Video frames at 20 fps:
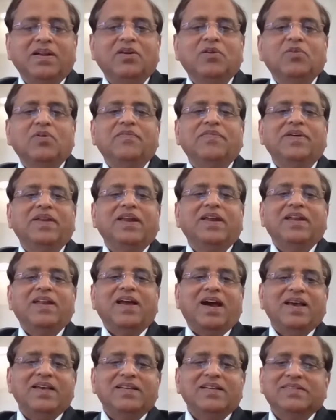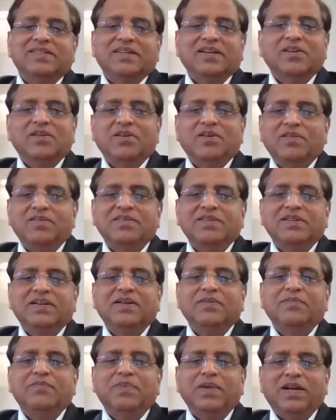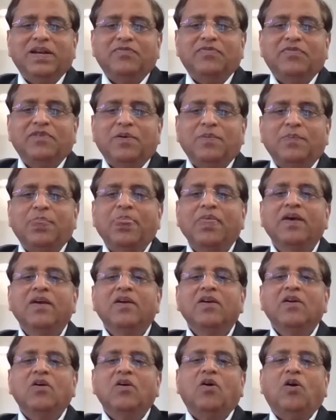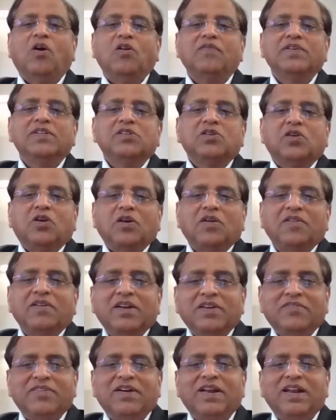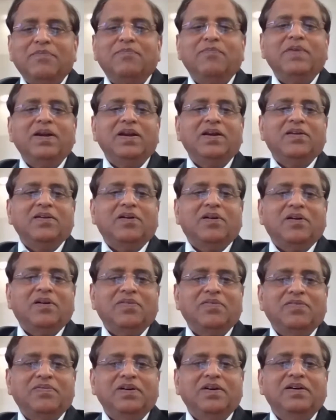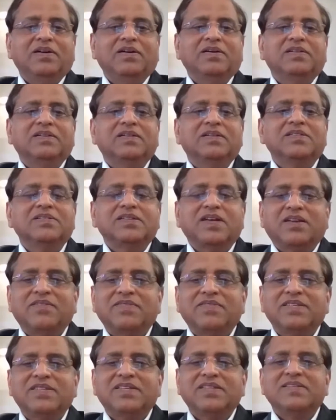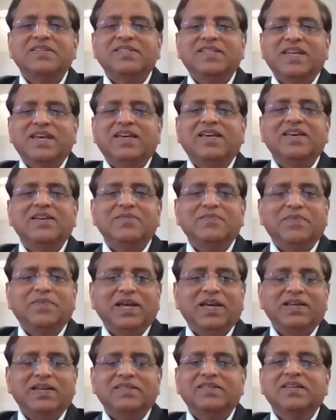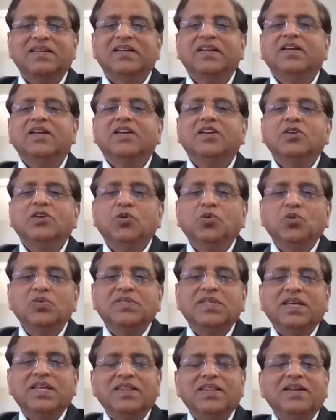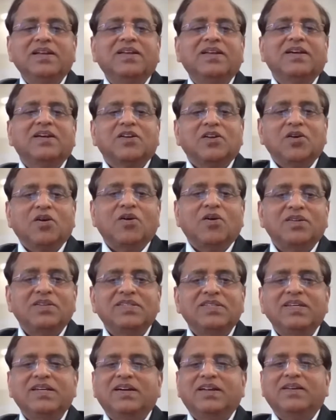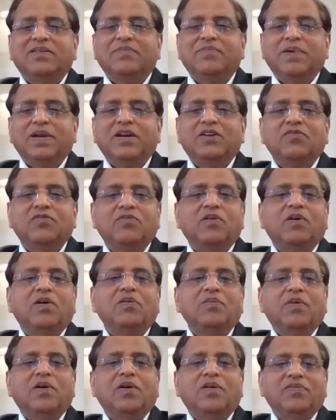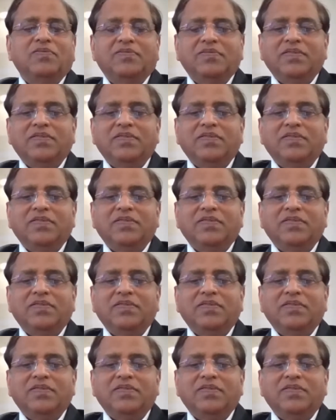into a very nice technological platform on which a lot of development of services is taking place using the technological platform of